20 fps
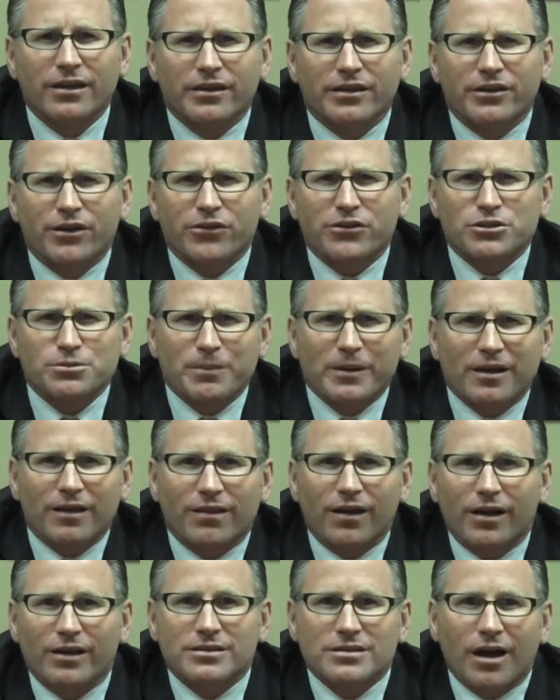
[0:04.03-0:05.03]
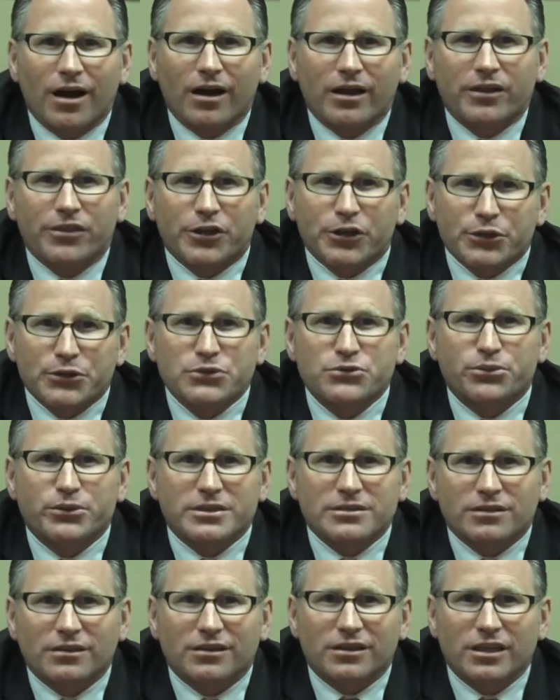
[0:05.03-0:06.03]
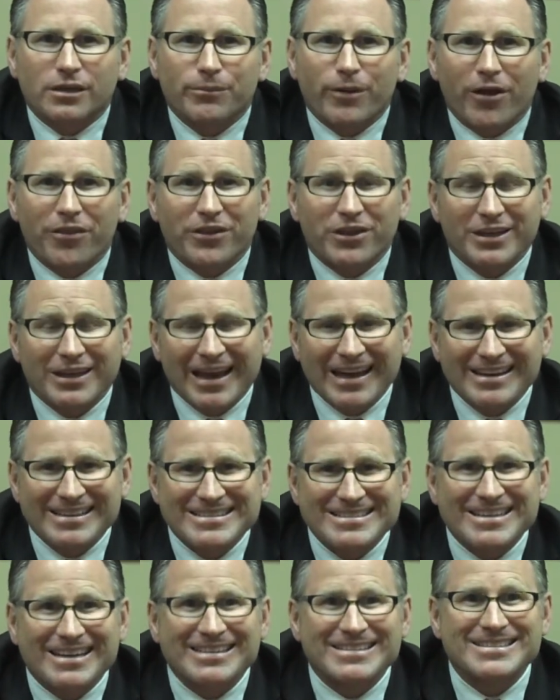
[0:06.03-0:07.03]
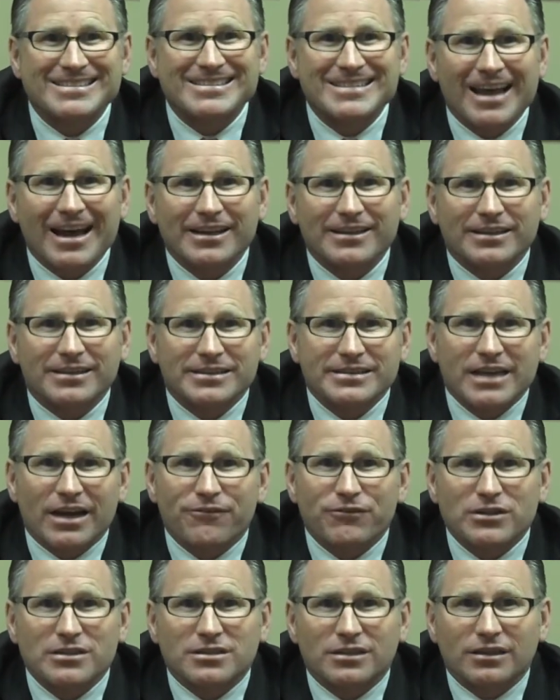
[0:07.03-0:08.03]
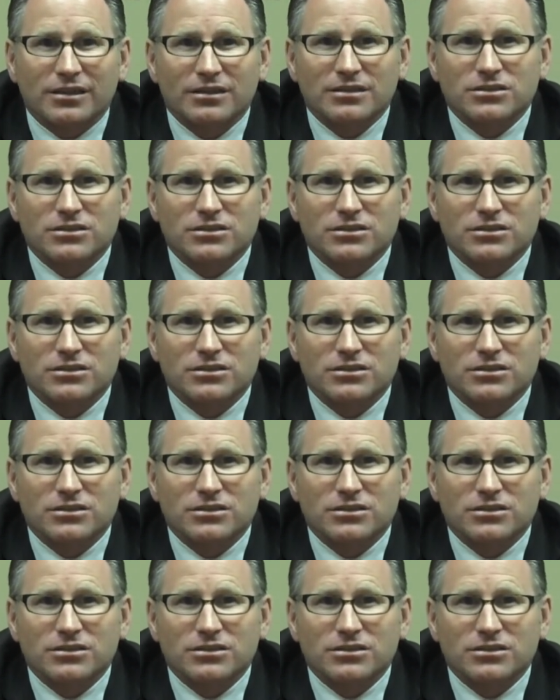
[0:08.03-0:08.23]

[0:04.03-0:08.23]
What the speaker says: You know, there's been a lot of talk in the news recently about the United States debt and deficit,